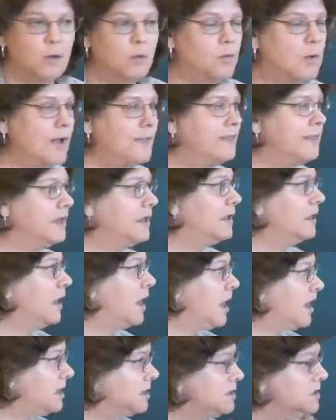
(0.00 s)
what the
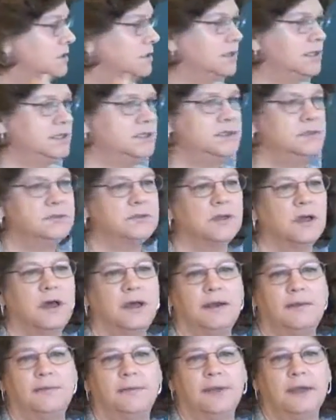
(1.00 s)
larger issues
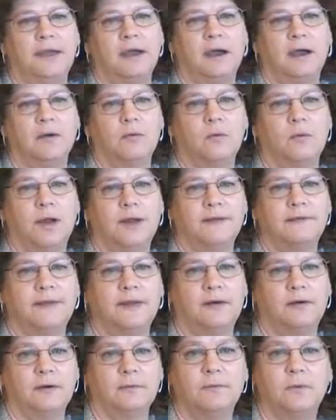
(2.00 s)
ought to be are ones
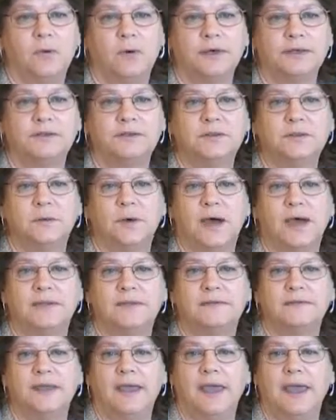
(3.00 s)
that are important to
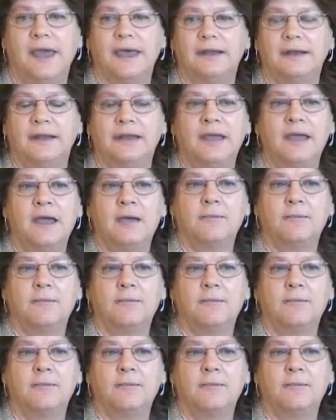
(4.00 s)
us and